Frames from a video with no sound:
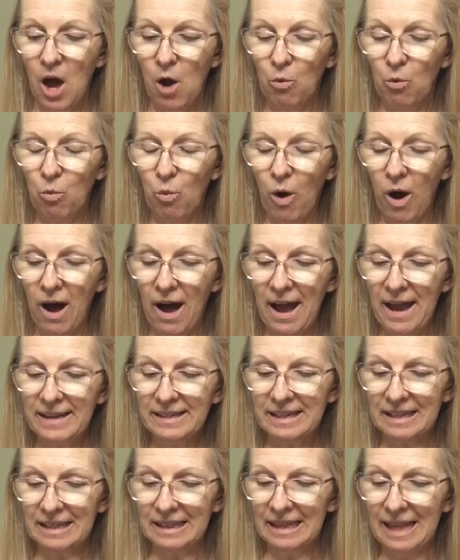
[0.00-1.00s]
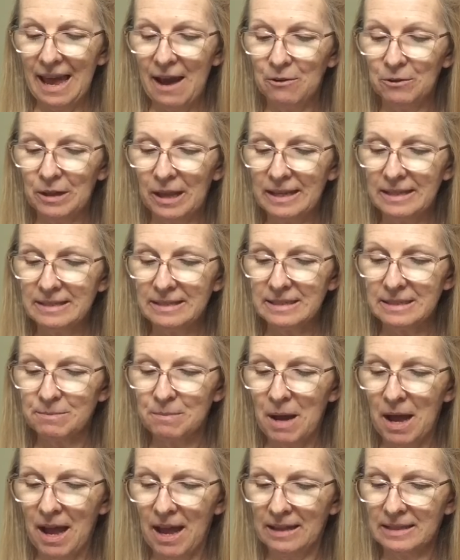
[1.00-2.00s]
A wide, clown-like
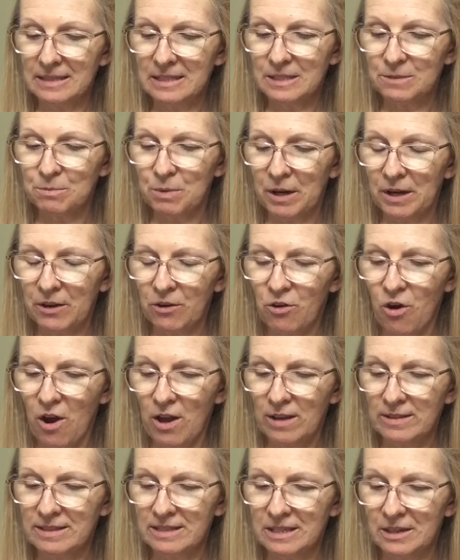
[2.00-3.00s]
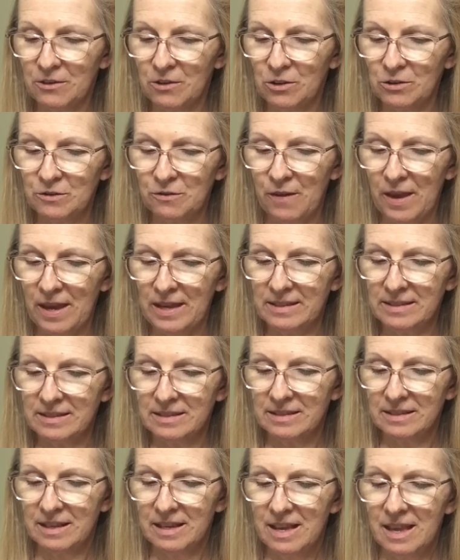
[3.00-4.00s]
smile spread across Zero's
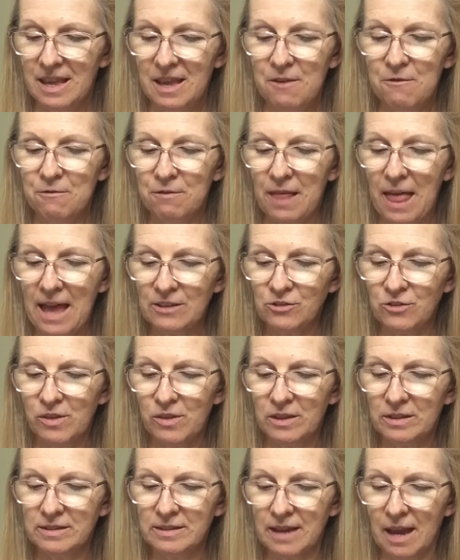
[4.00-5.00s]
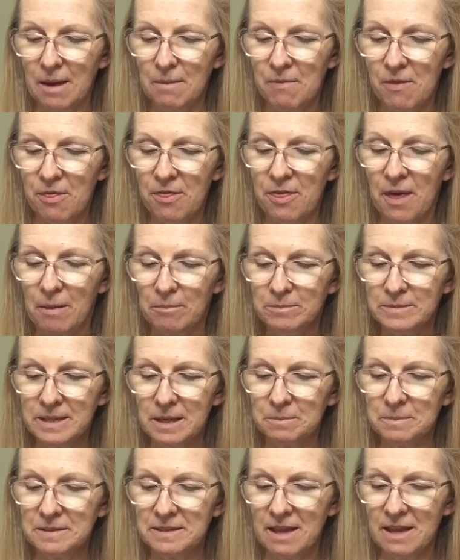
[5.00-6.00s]
face. He flashed the thumbs
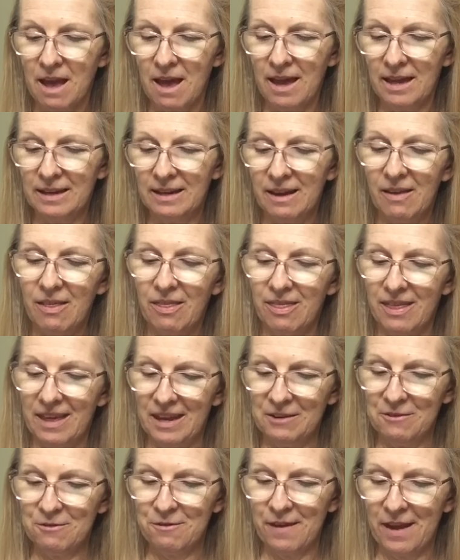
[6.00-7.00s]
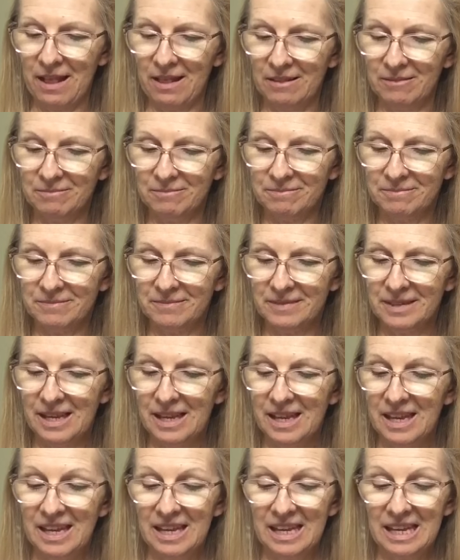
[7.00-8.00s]
up sign, then fell.
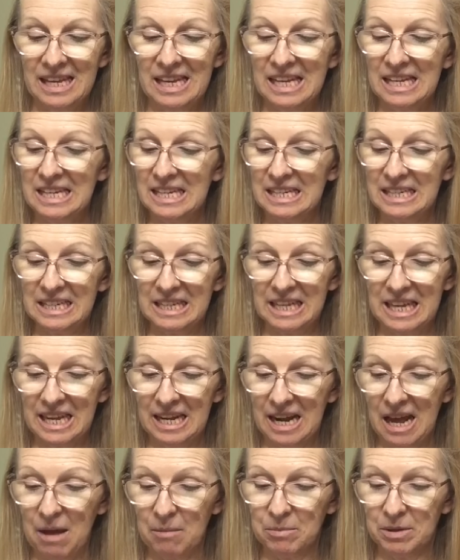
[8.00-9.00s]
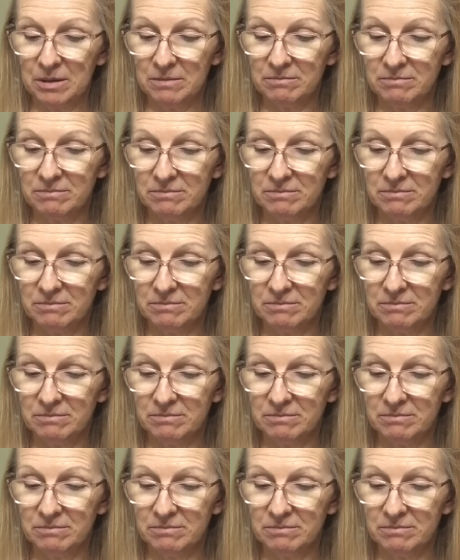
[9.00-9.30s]
He didn't get up.